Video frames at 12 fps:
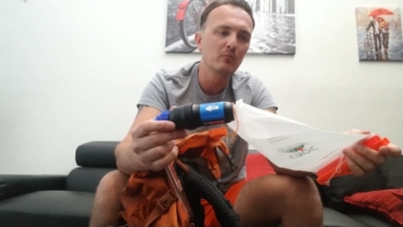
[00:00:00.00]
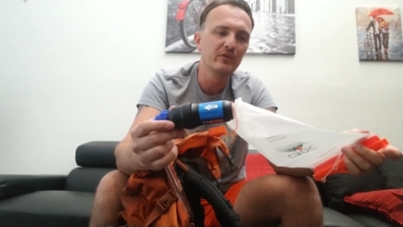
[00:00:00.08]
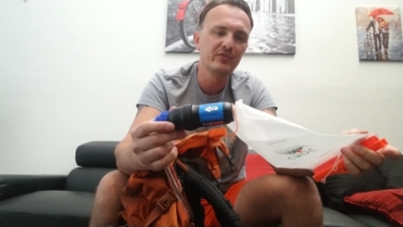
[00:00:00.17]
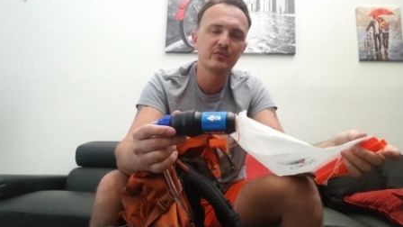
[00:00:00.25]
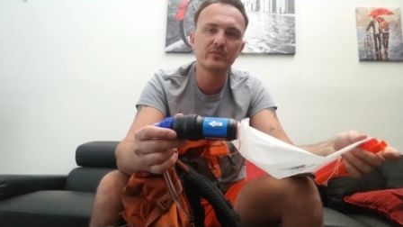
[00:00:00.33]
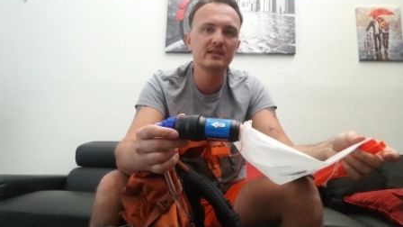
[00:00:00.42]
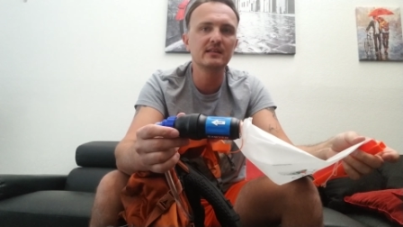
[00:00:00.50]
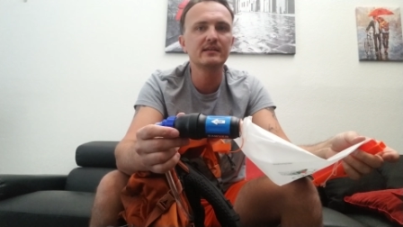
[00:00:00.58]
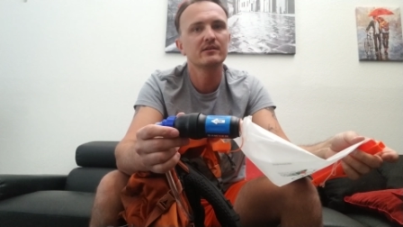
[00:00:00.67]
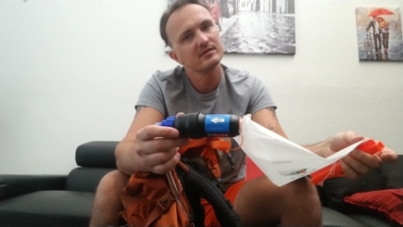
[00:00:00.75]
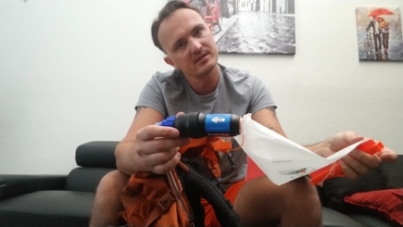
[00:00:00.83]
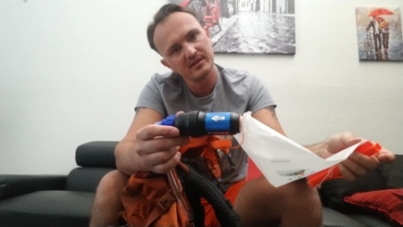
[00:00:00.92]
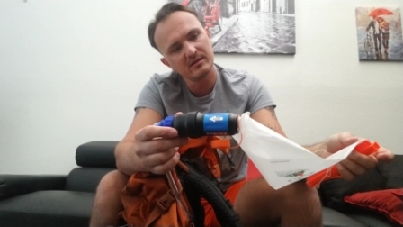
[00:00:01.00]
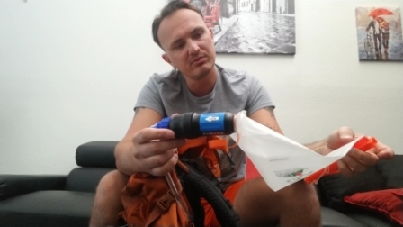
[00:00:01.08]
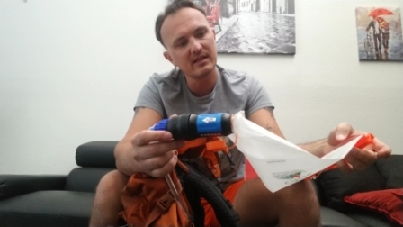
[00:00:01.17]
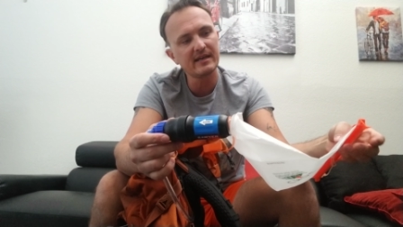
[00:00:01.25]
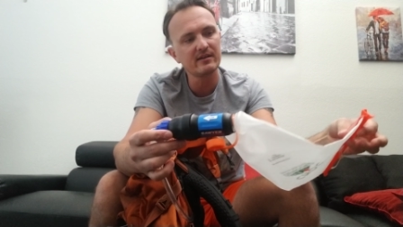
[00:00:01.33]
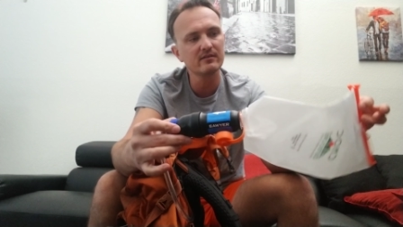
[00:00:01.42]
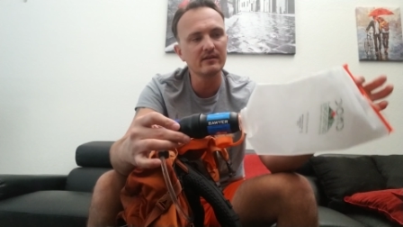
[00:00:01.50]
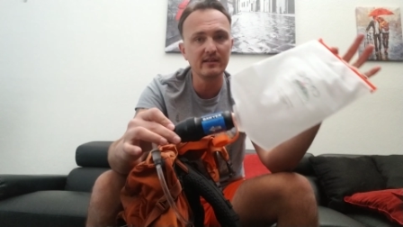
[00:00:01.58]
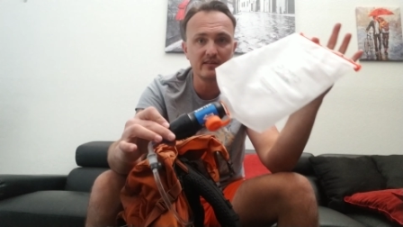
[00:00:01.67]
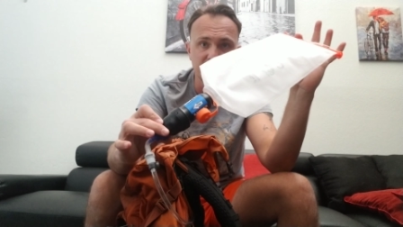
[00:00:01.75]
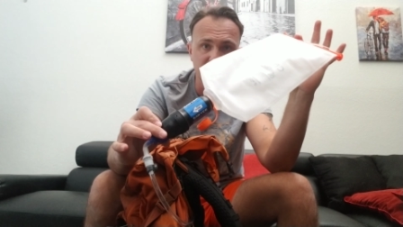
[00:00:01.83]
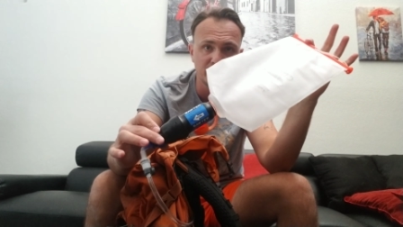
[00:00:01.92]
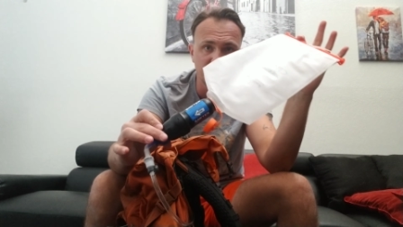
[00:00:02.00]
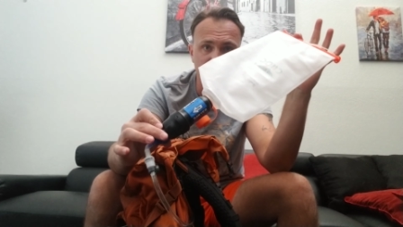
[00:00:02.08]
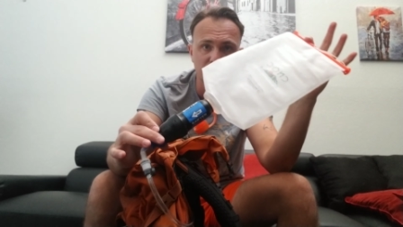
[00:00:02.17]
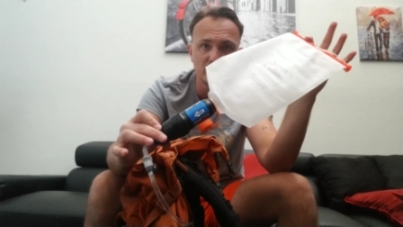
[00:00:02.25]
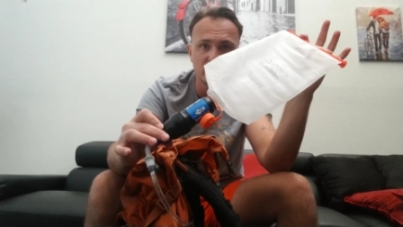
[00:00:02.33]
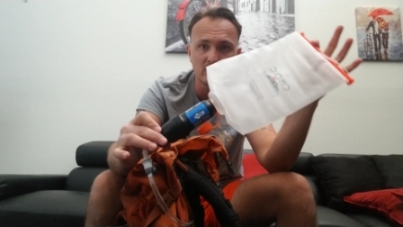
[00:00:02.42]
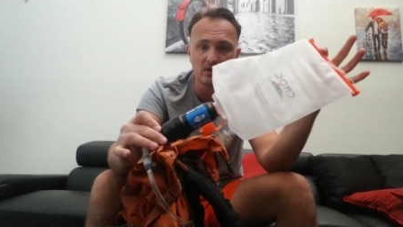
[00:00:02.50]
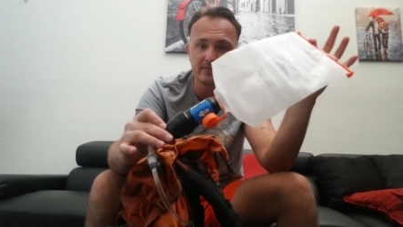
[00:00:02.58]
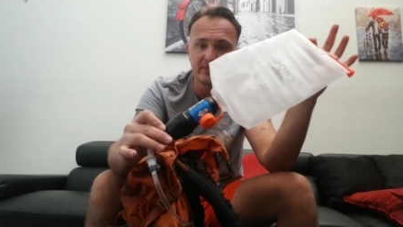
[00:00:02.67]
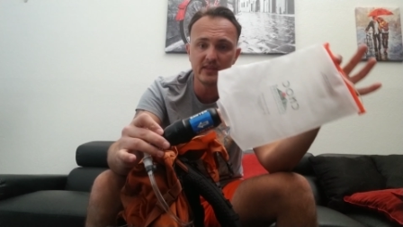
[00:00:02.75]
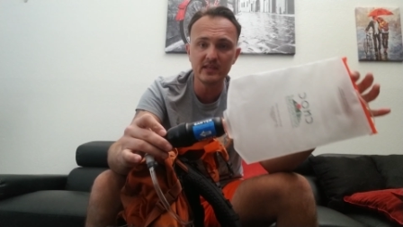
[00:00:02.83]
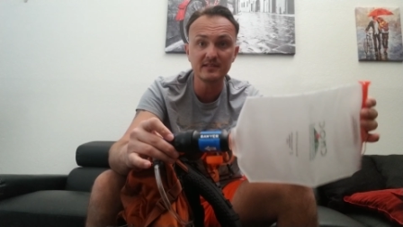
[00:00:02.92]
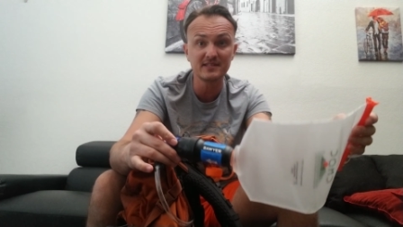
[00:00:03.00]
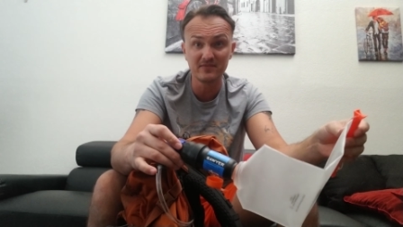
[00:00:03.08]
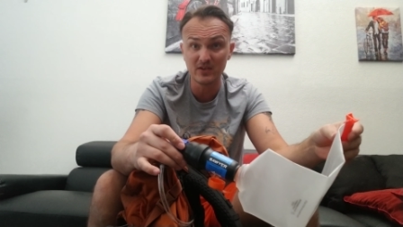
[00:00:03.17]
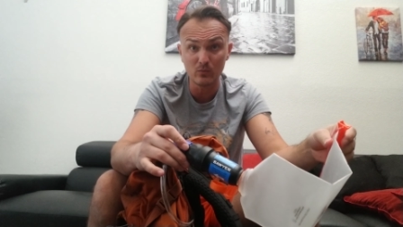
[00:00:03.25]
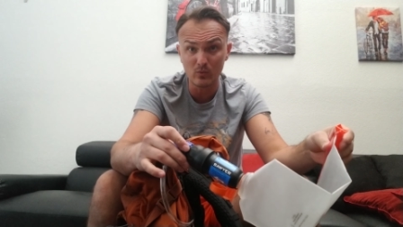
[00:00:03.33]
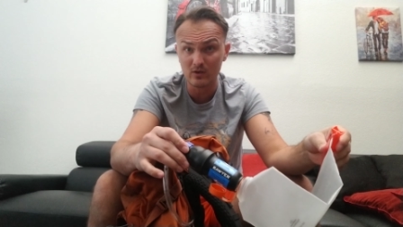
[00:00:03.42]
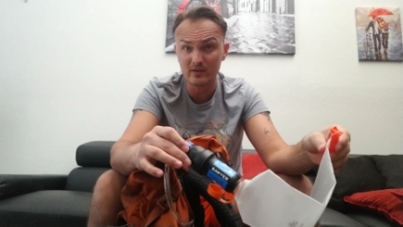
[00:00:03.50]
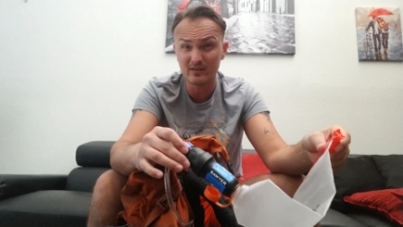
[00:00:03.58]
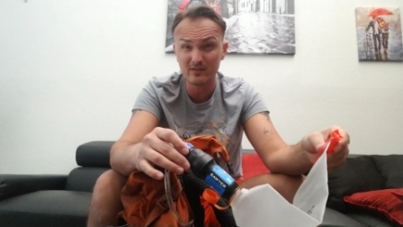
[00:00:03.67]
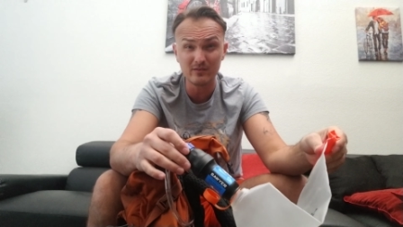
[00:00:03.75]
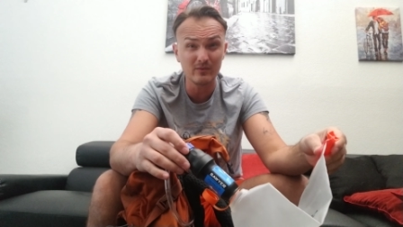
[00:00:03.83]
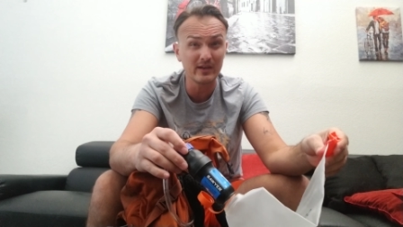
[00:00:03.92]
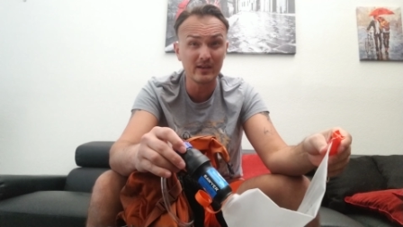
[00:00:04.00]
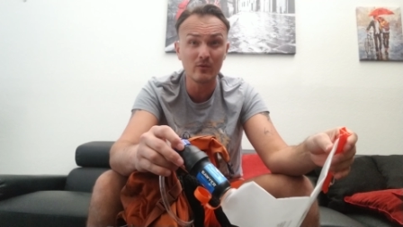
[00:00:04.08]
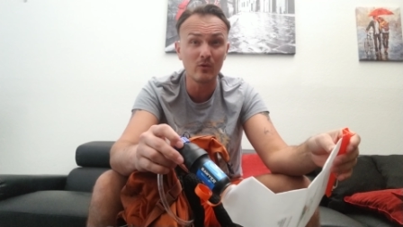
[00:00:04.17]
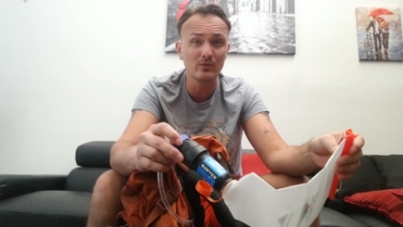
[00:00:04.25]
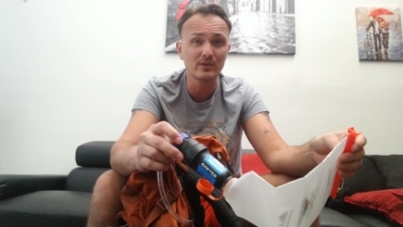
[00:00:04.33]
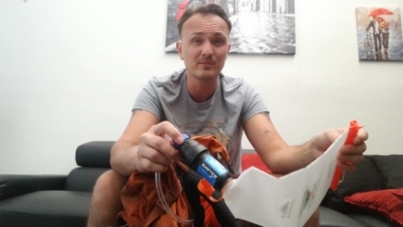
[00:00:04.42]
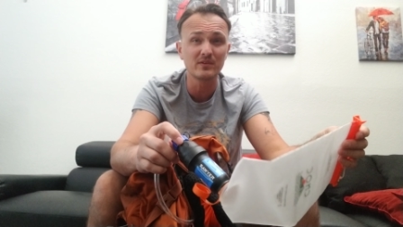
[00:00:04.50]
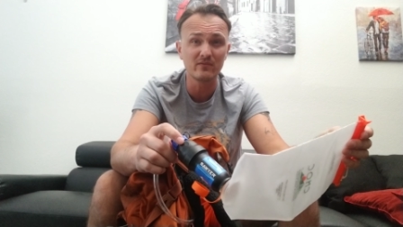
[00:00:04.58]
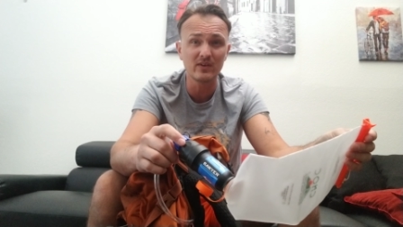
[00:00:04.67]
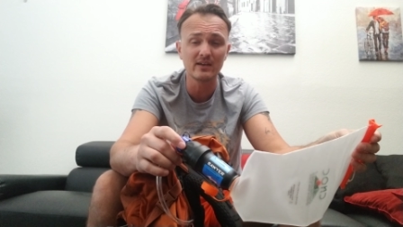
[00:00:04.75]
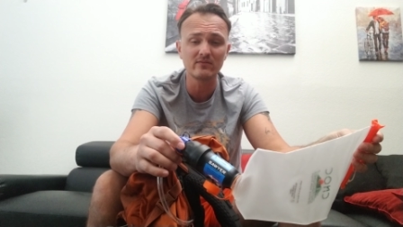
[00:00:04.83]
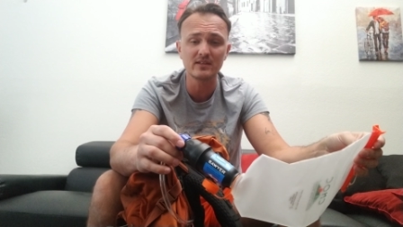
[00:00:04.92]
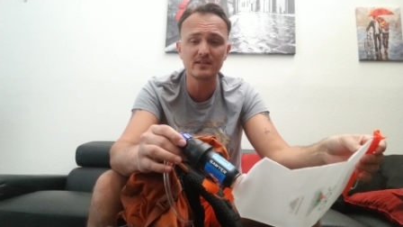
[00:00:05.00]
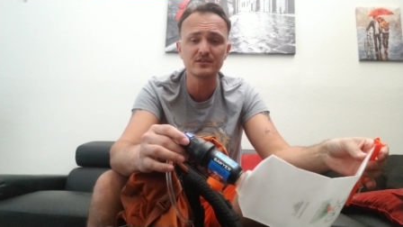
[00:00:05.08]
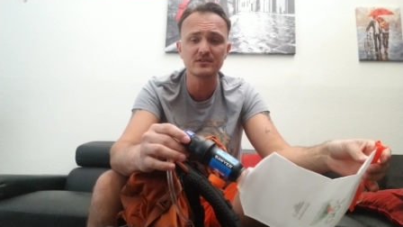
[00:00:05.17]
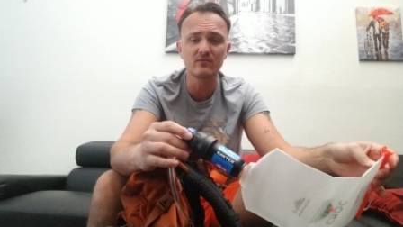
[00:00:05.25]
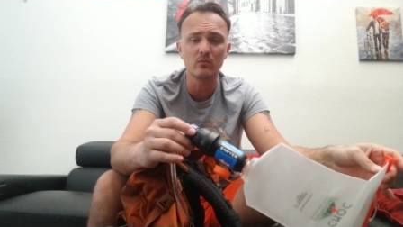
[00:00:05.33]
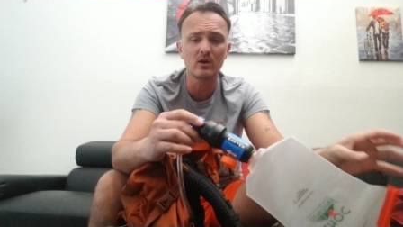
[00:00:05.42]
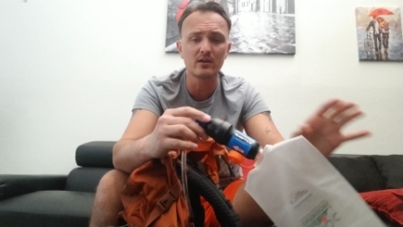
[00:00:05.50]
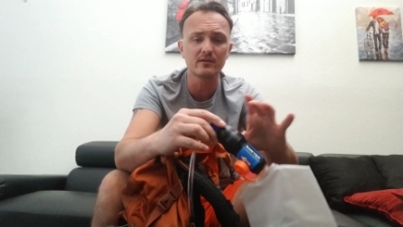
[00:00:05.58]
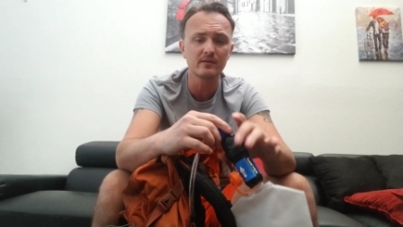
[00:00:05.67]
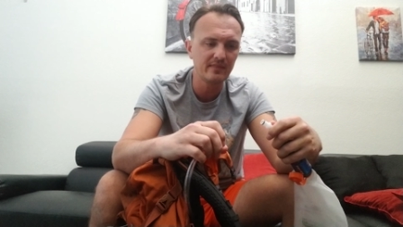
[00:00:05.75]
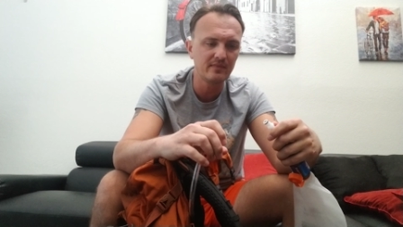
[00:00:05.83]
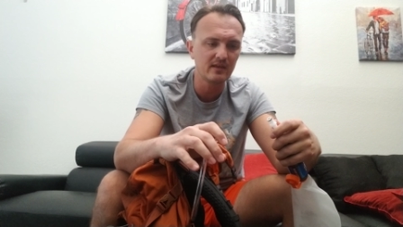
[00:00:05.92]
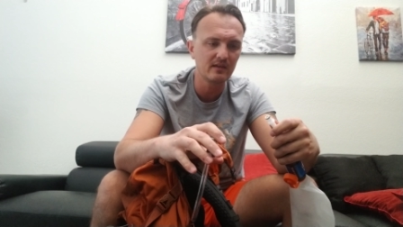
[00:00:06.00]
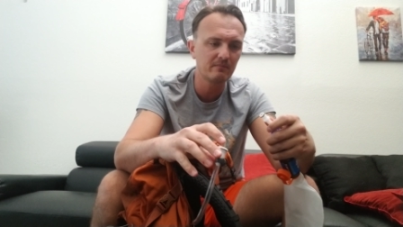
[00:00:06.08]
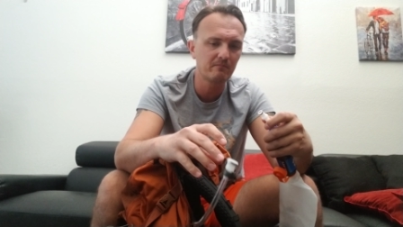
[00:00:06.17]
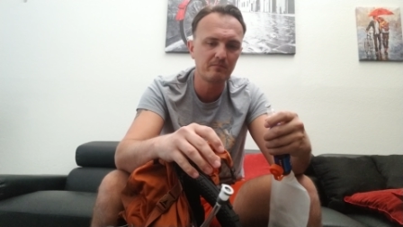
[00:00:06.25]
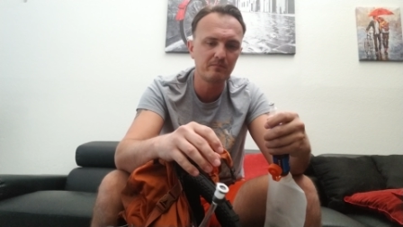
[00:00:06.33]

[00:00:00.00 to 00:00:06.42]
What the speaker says: With 3 liters in the bladder and then 2 on this, if I wanted to, I could hold up to 5 liters of water. I think